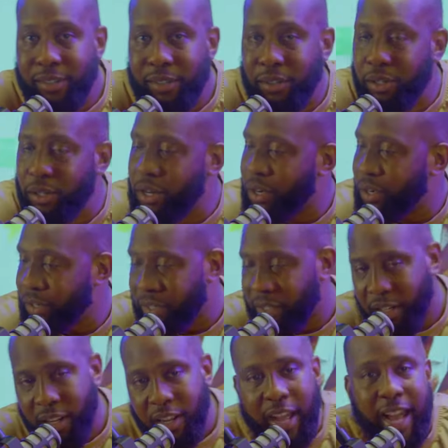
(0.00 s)
you know.
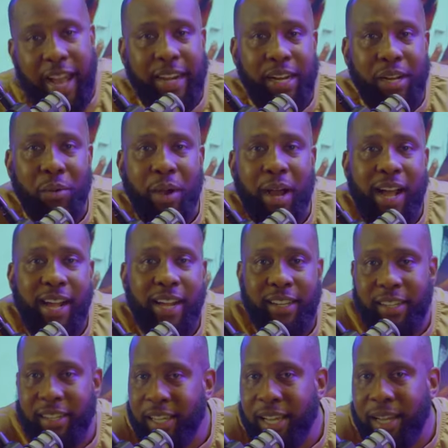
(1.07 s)
Ariwa,
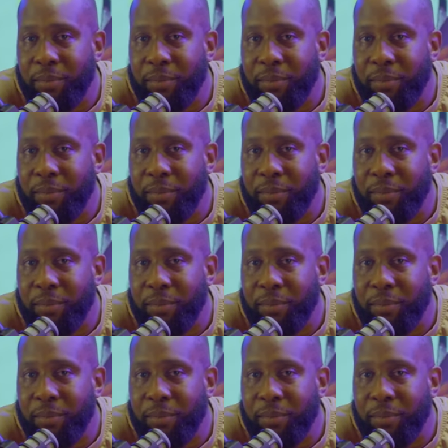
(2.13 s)
yeah,